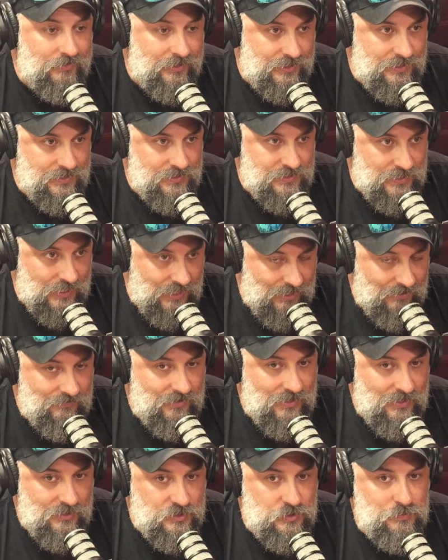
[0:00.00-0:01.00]
of it is to
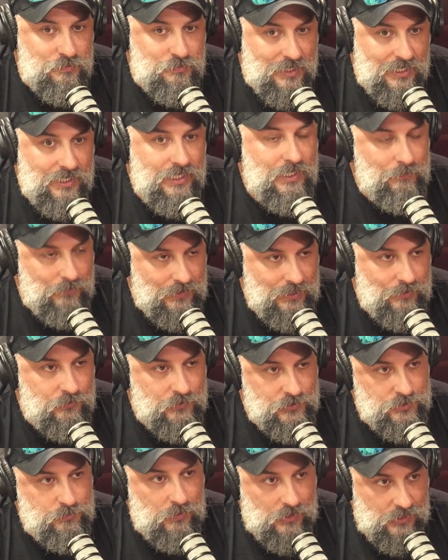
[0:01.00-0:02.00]
have as many
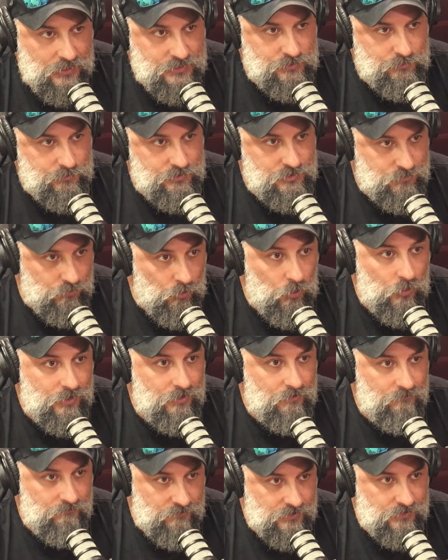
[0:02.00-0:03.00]
people as possible
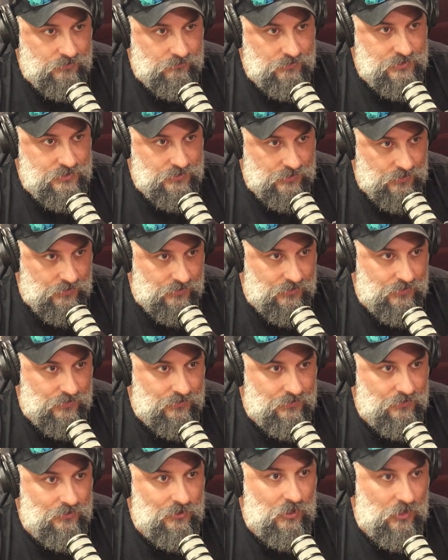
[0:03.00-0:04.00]
smoking a victory cigar
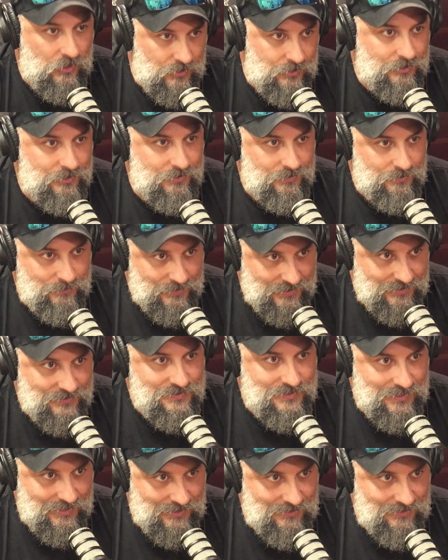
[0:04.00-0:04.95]
on Independence Day.